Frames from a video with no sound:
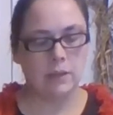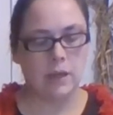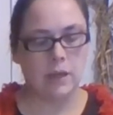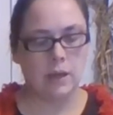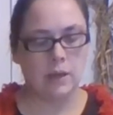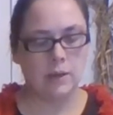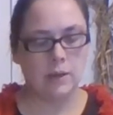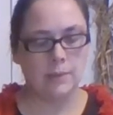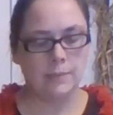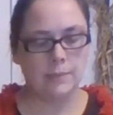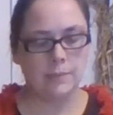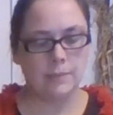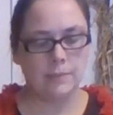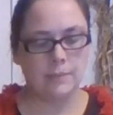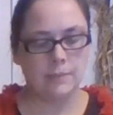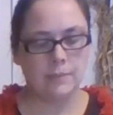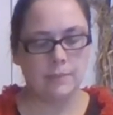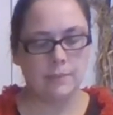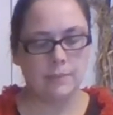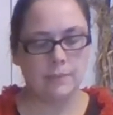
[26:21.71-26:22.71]
Um,
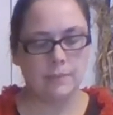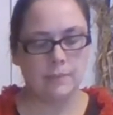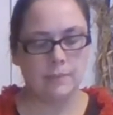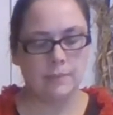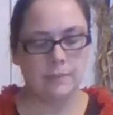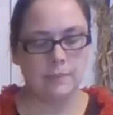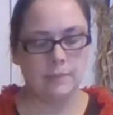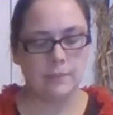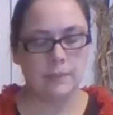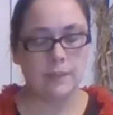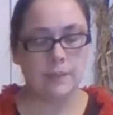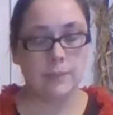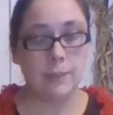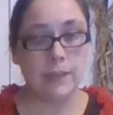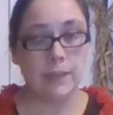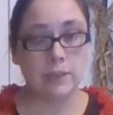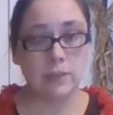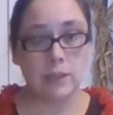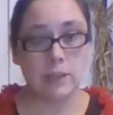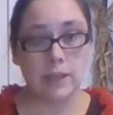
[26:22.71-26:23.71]

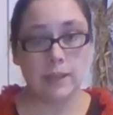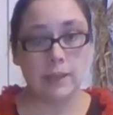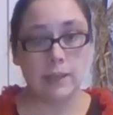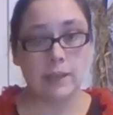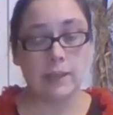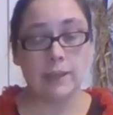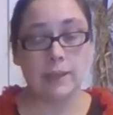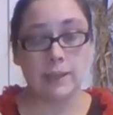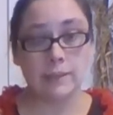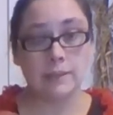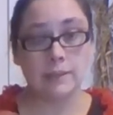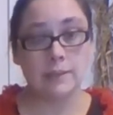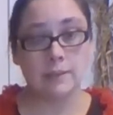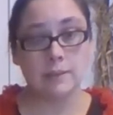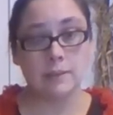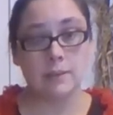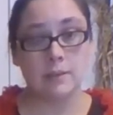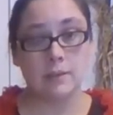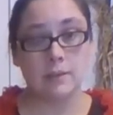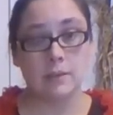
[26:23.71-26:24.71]
Smash an egg against
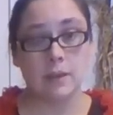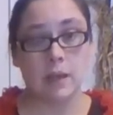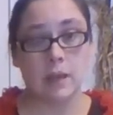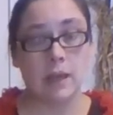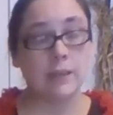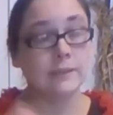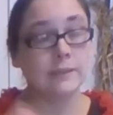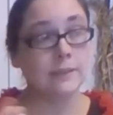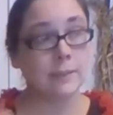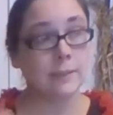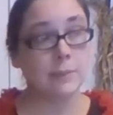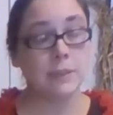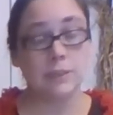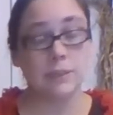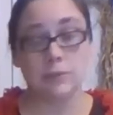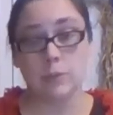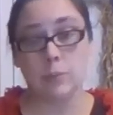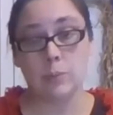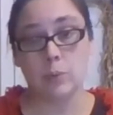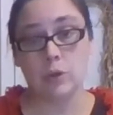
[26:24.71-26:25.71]
on somebody's
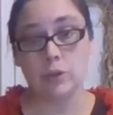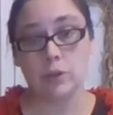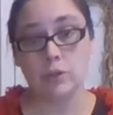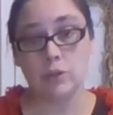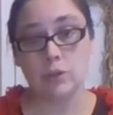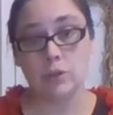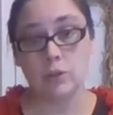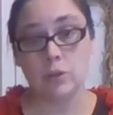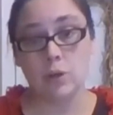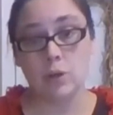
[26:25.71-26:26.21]
front porch